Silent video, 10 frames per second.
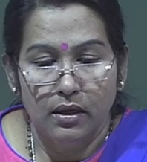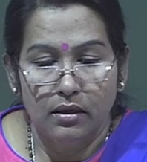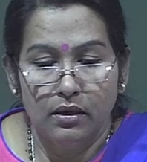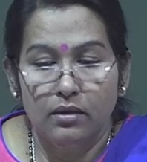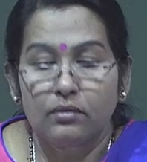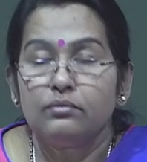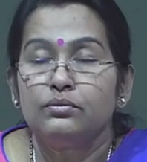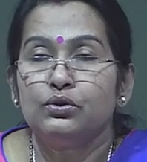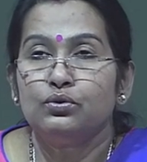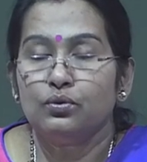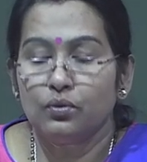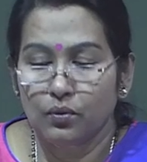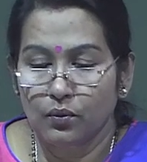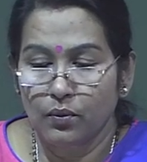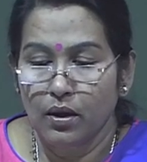
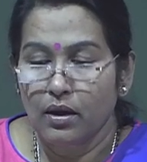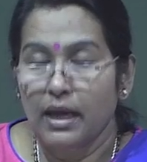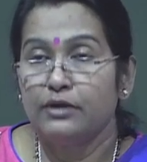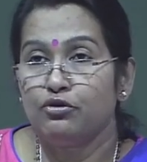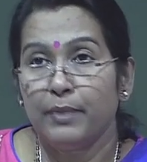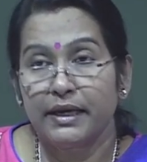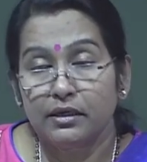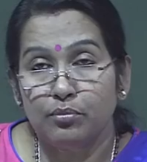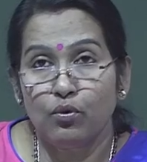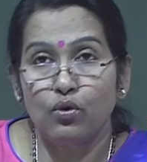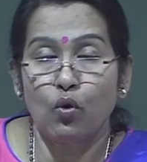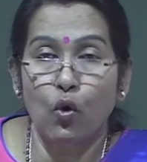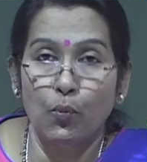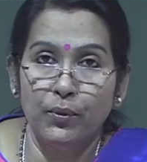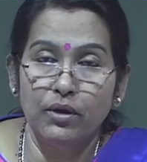and to make it more
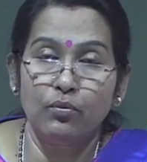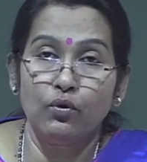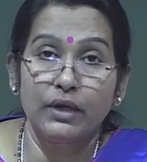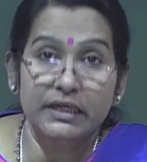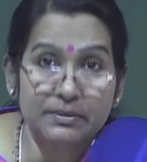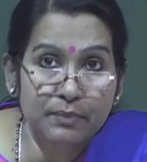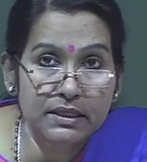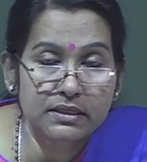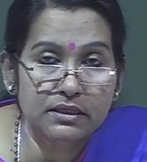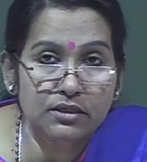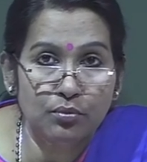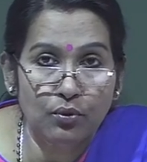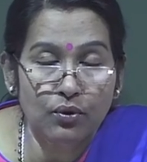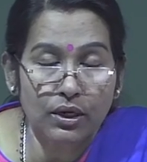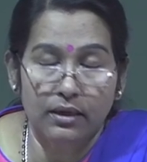open, more explicit,
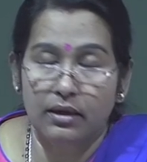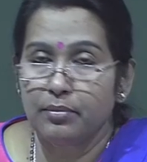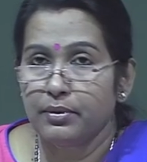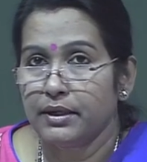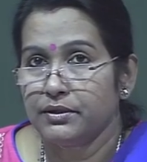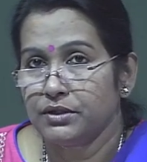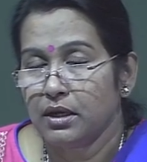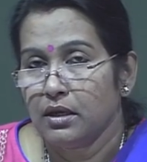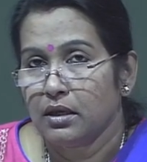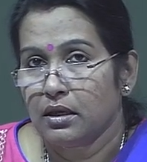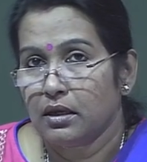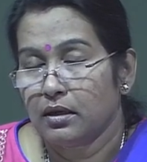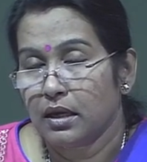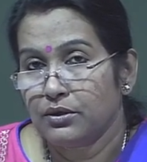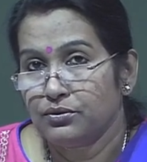more elaborate,
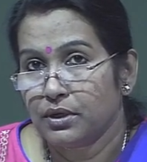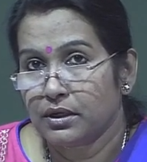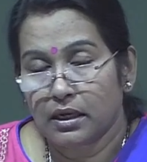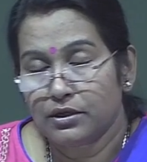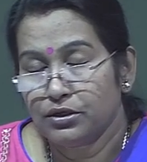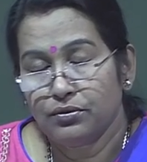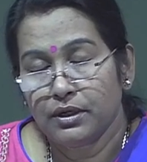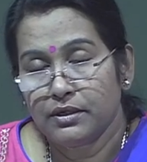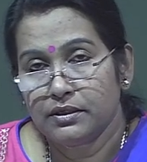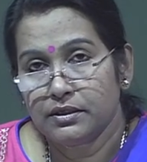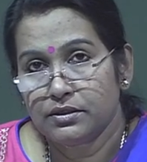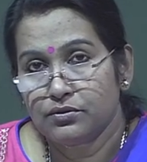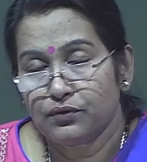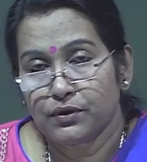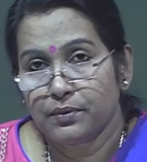and to articulate it, to
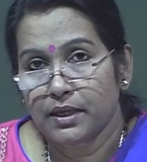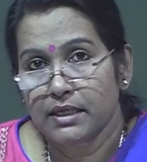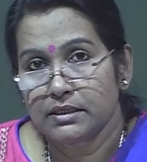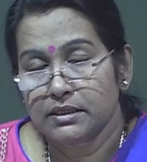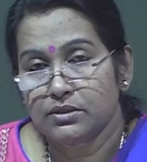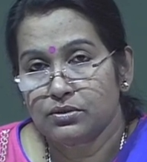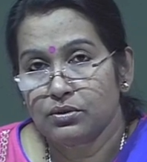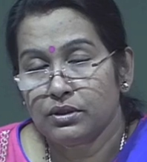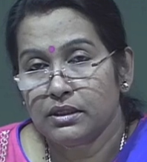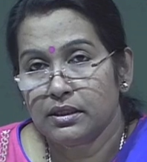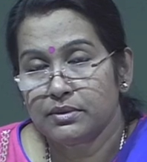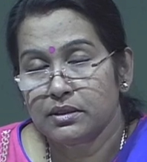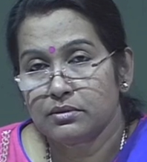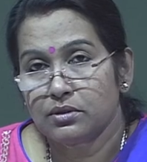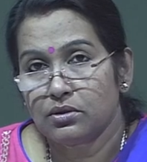verbalize it. So, they
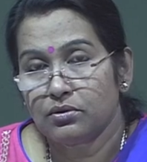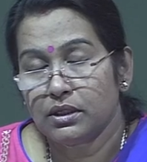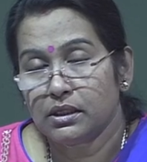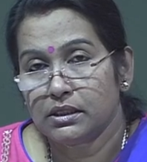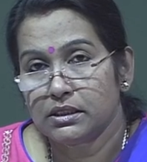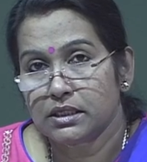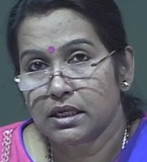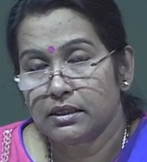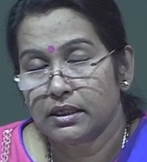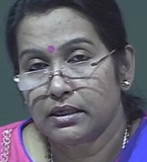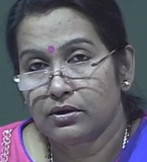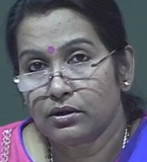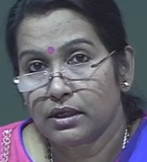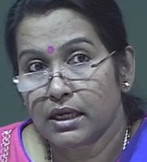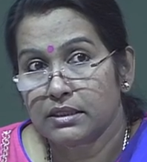themselves not only understand, they
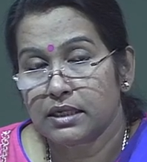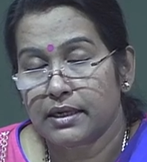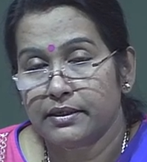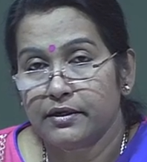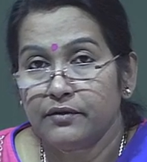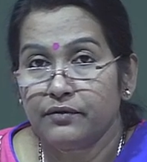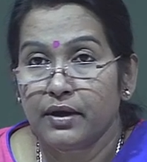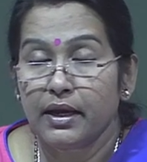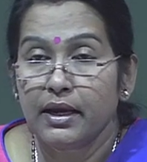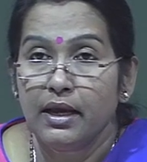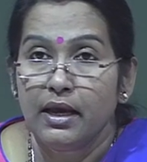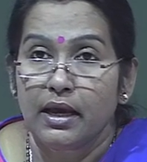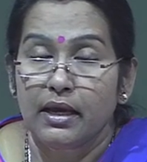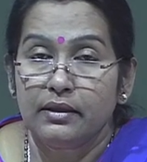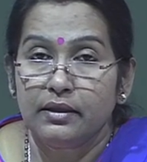recognize, they identify,
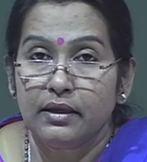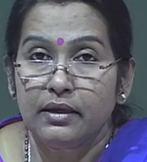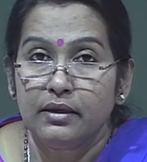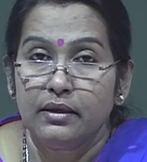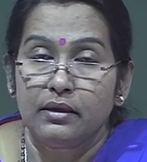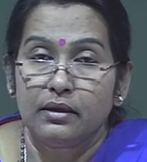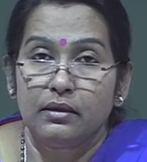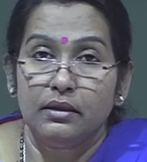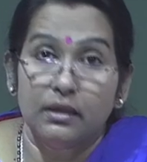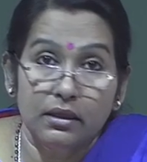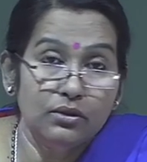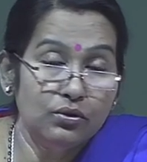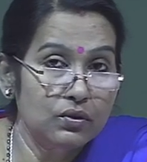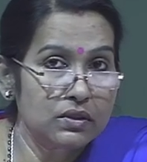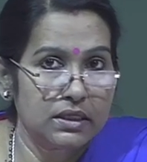and they learn
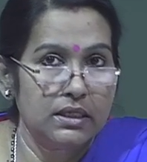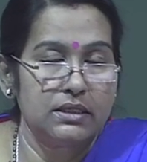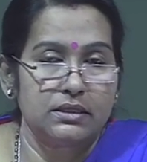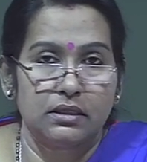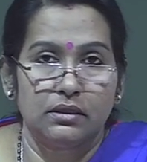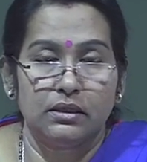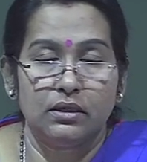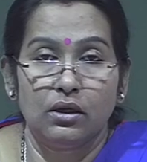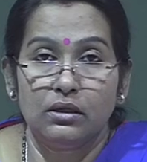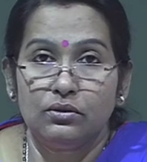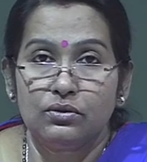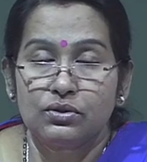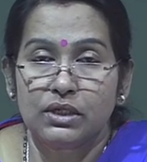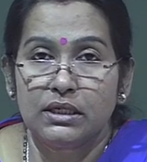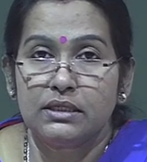those skills.
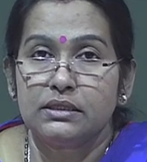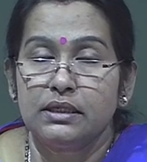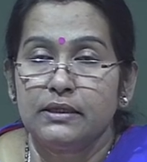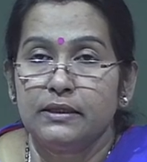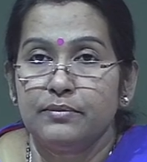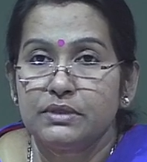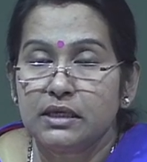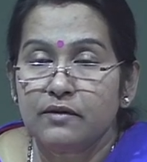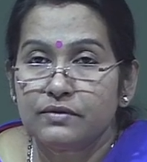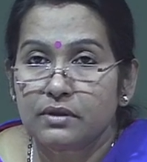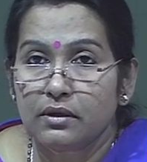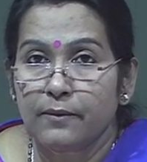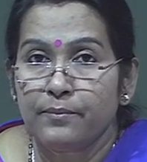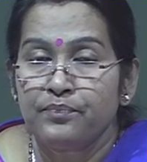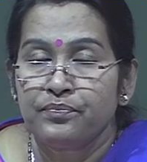They themselves
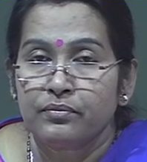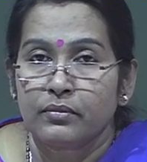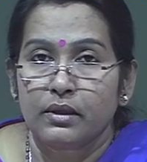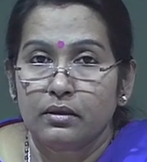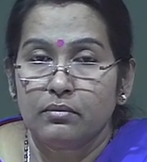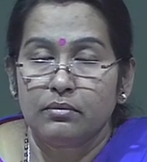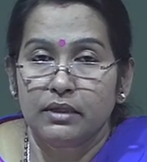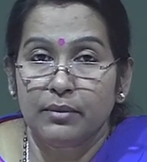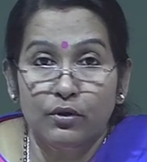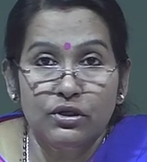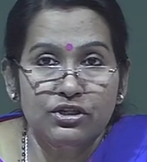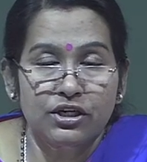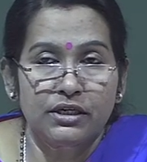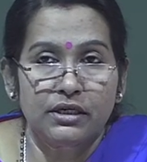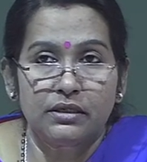
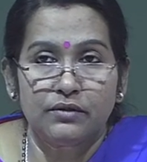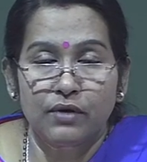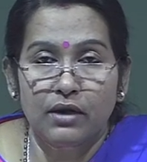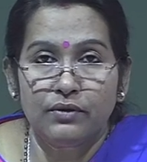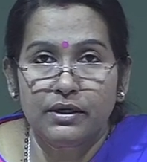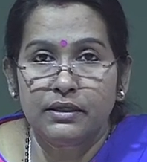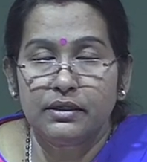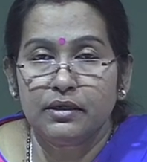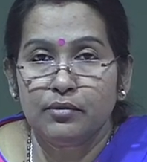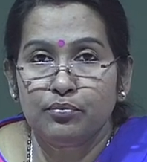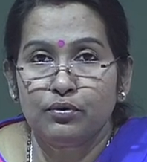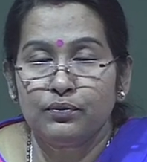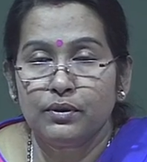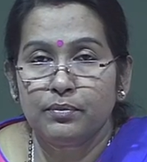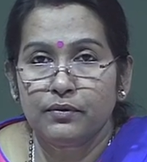demonstrate it, evaluate it, and improve
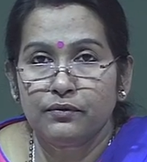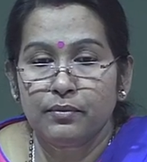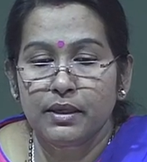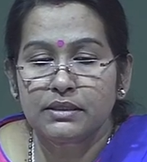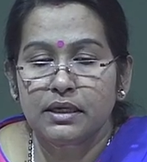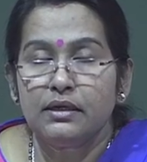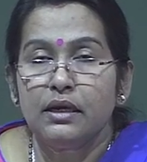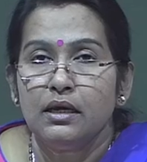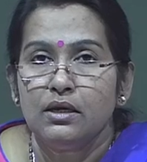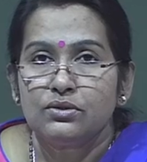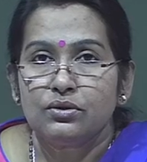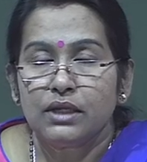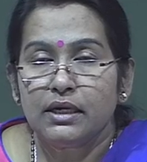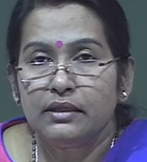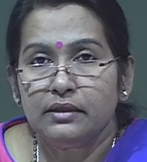the performance. And so,
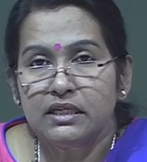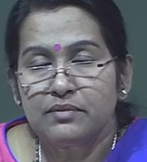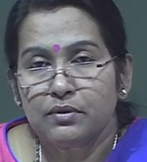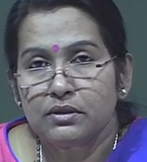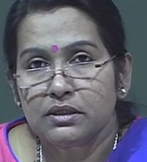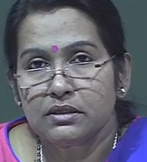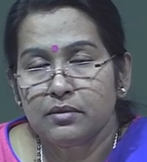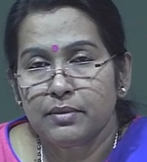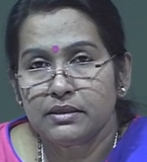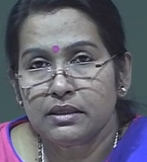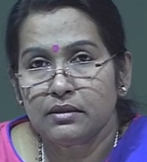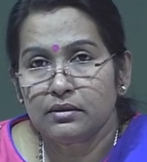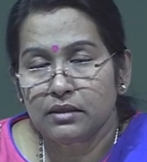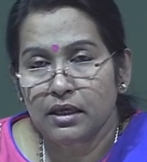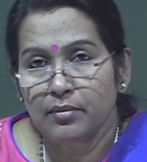that in this process the basic
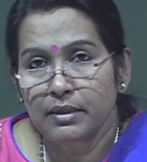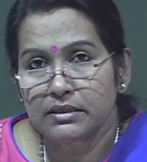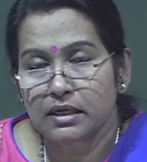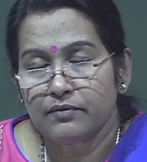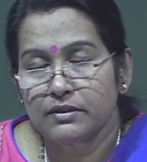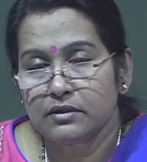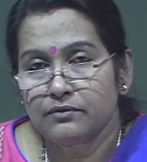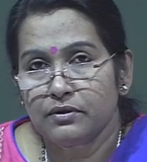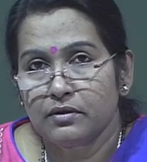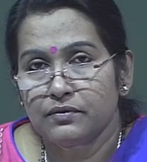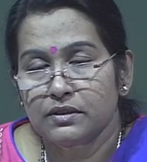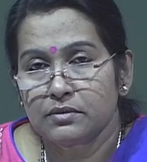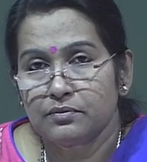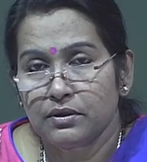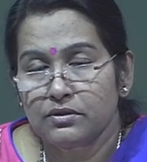theme is that, basic
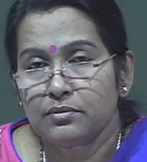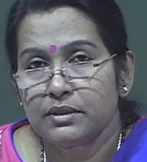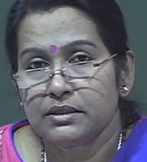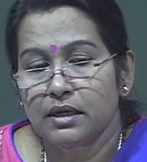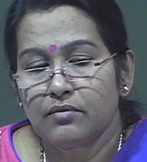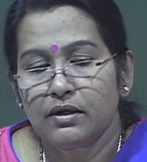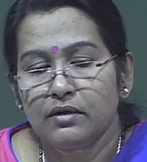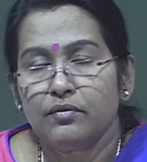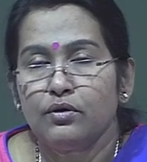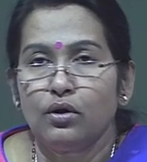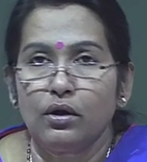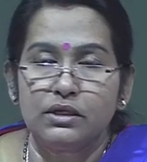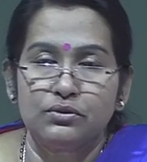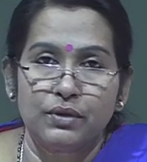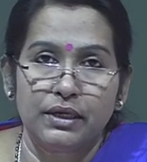philosophy is that whatever
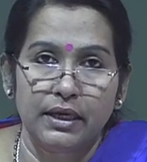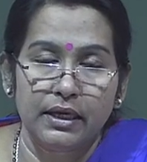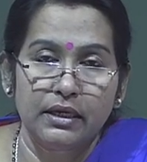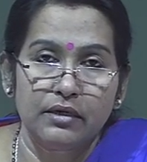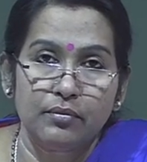knowledge we gain, it